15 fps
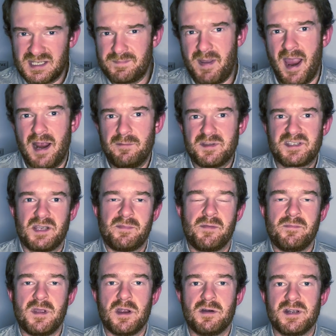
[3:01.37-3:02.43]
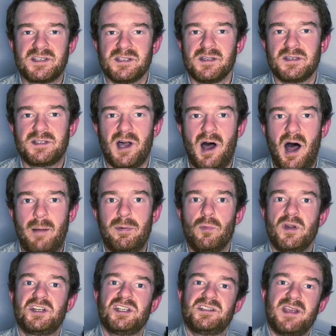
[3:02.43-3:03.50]
is paired with some amyris in the top,
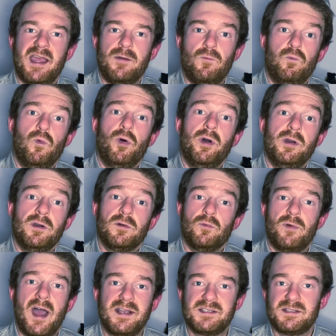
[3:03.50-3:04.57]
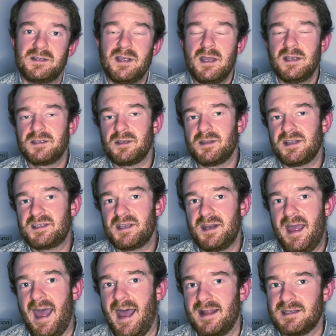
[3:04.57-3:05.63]
which is a wood resin. So that's
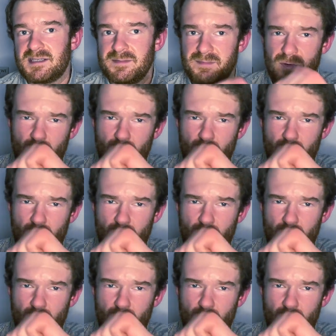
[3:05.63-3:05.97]
gonna add some